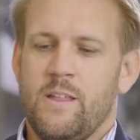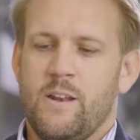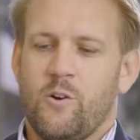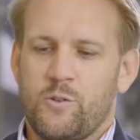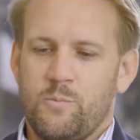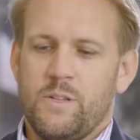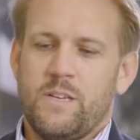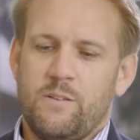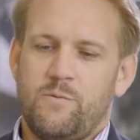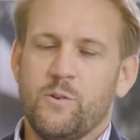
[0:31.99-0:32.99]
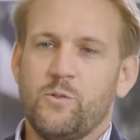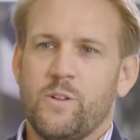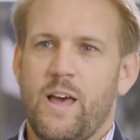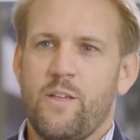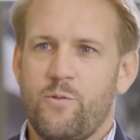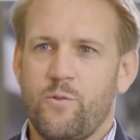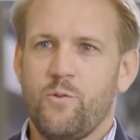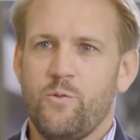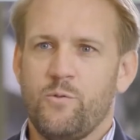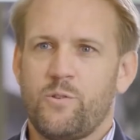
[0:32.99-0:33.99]
and then ultimately filter that
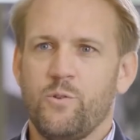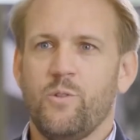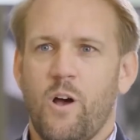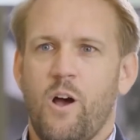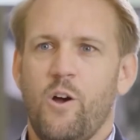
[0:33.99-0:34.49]
through to the